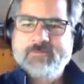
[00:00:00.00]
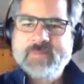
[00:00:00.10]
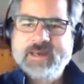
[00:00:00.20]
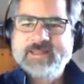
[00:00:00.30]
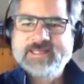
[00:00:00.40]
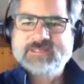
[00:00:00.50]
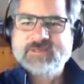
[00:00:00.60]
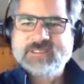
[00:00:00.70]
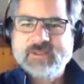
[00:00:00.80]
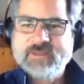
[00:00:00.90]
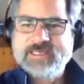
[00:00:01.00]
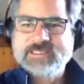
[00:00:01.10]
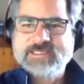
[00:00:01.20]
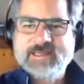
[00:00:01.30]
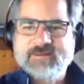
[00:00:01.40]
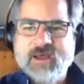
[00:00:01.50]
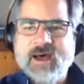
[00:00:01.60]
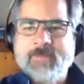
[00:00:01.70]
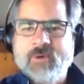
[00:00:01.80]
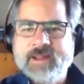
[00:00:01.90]
many of these facilities need to
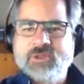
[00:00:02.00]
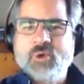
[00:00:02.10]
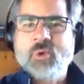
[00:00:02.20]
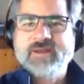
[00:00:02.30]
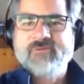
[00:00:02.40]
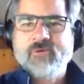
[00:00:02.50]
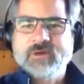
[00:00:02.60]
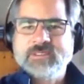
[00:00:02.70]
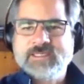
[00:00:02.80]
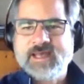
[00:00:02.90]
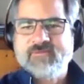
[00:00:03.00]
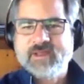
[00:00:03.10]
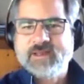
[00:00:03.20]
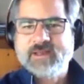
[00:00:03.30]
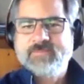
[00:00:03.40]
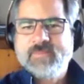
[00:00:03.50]
operate 24/7.